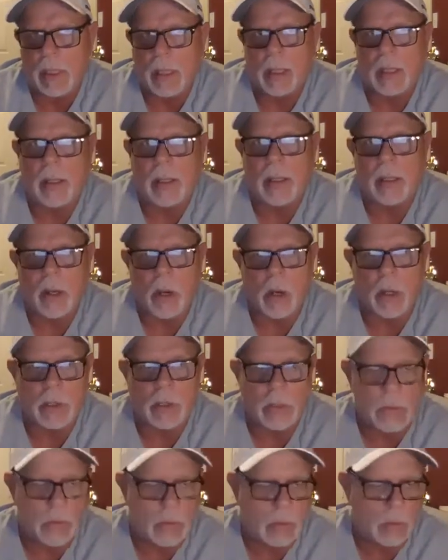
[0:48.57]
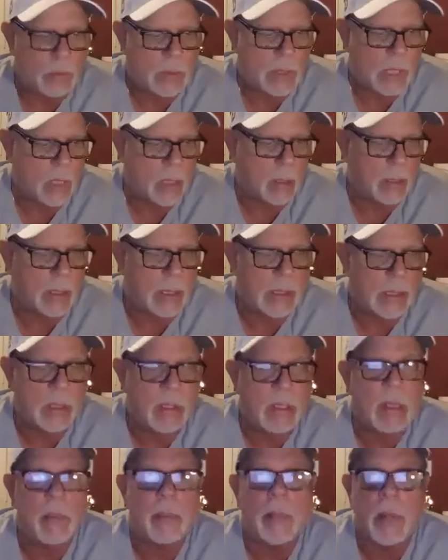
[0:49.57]
Our YouTube channel is
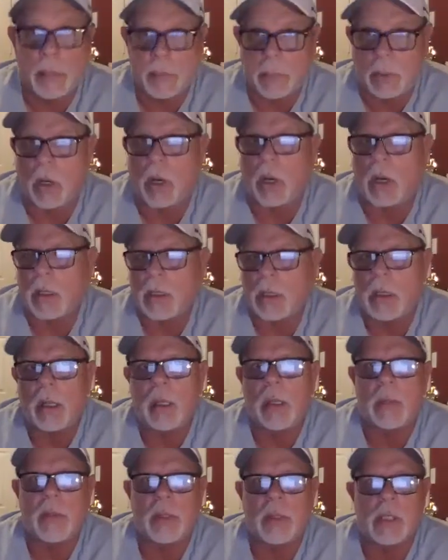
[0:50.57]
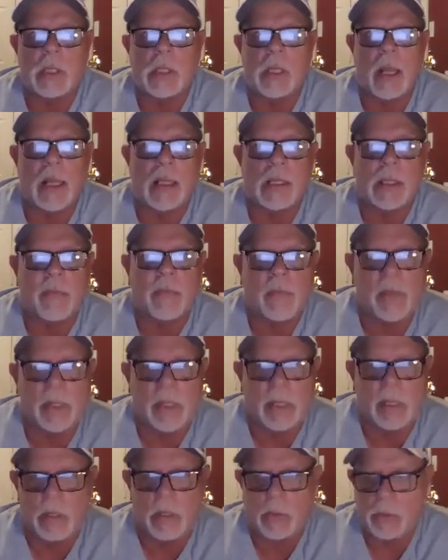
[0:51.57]
The Bump Card. There's lots of
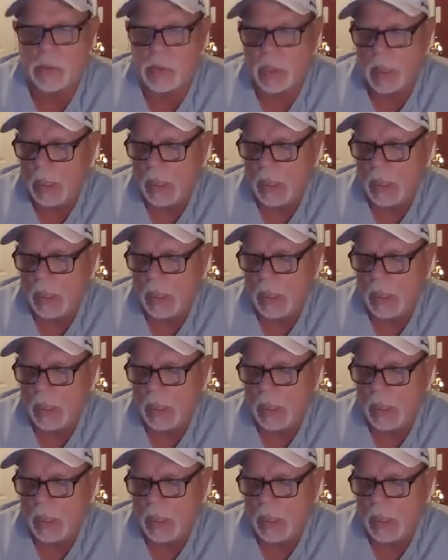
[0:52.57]
videos.